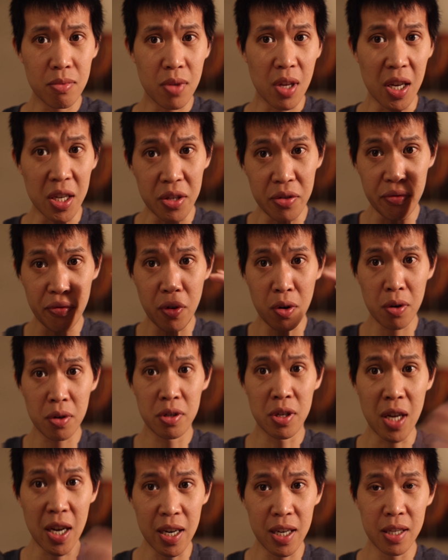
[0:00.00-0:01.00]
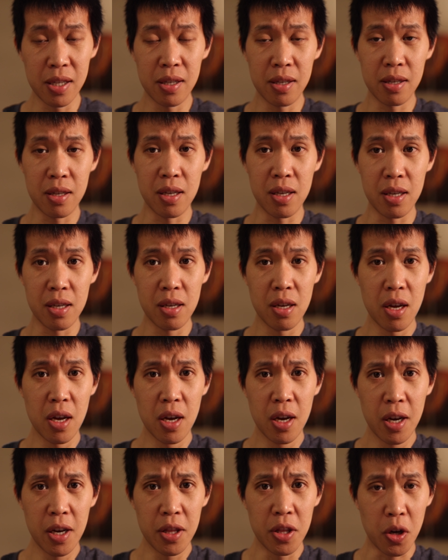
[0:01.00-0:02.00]
as far as I can see,
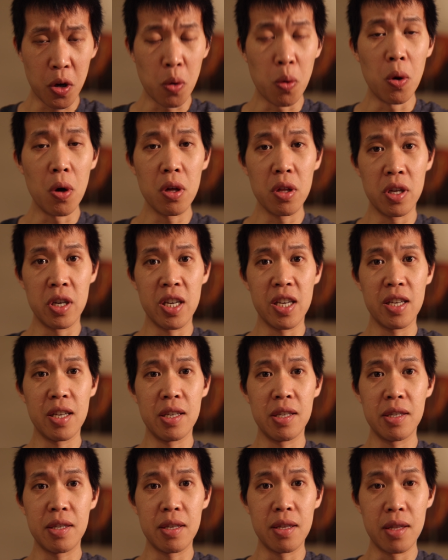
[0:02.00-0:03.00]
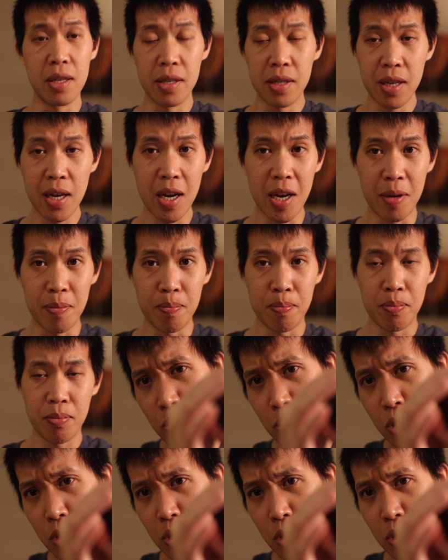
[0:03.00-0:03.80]
the quality is the same.